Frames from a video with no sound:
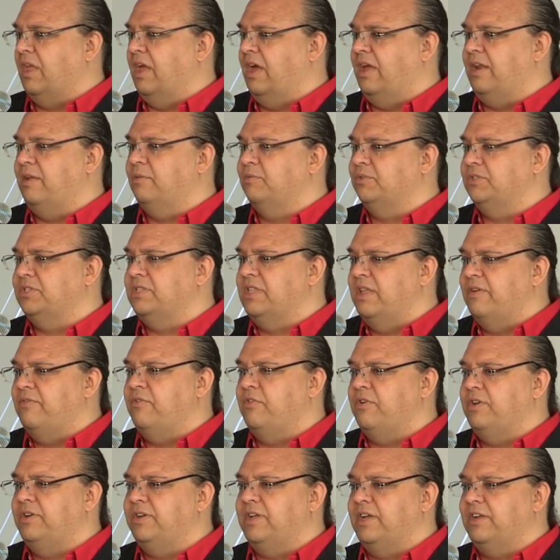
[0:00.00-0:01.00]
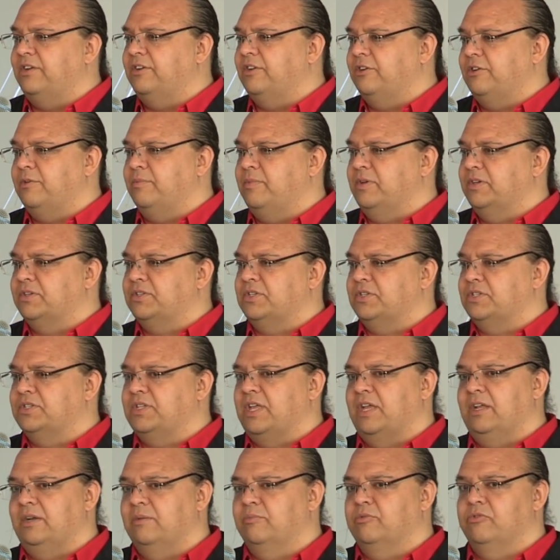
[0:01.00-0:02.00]
And it was never intended to be a
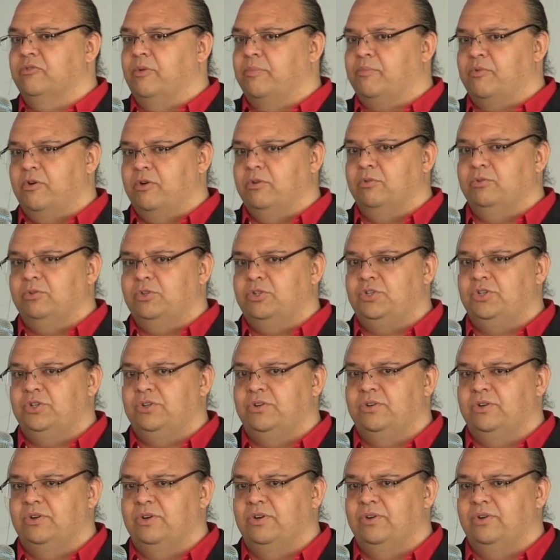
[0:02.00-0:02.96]
sustainable approach.